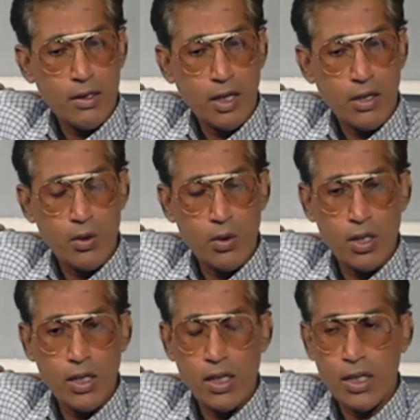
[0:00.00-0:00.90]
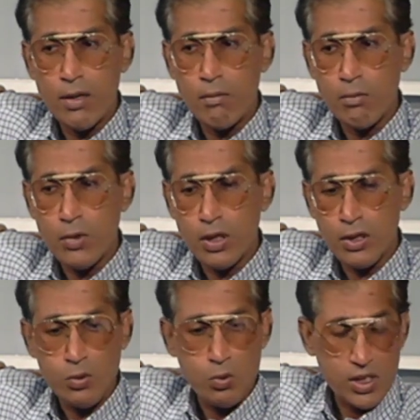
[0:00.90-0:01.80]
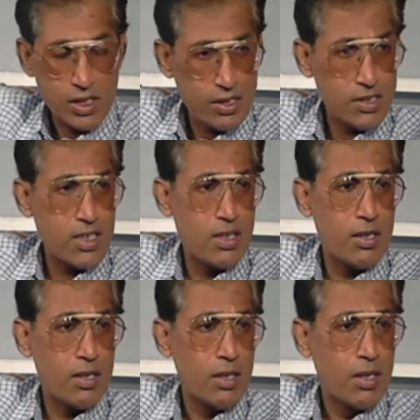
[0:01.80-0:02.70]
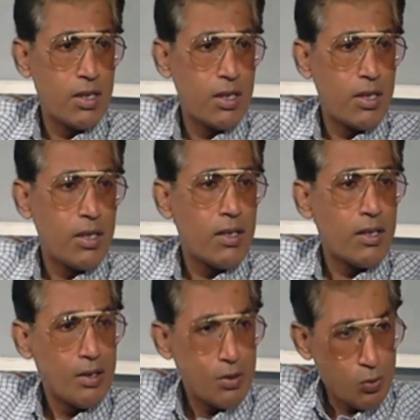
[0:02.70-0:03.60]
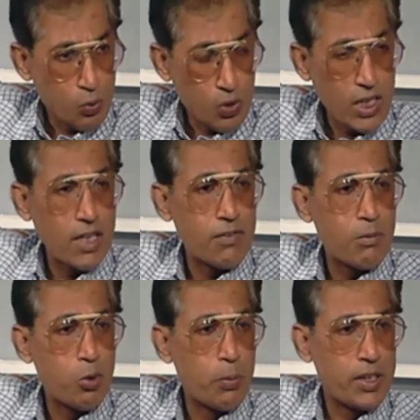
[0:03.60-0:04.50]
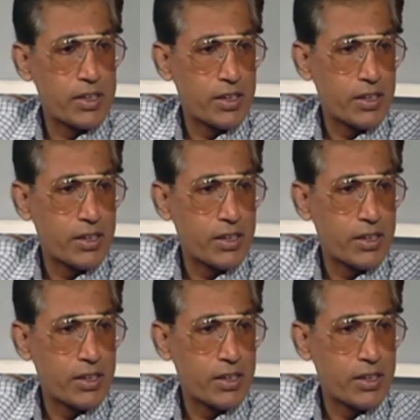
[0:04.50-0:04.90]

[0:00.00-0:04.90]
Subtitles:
categorically to just see, to relive the moments.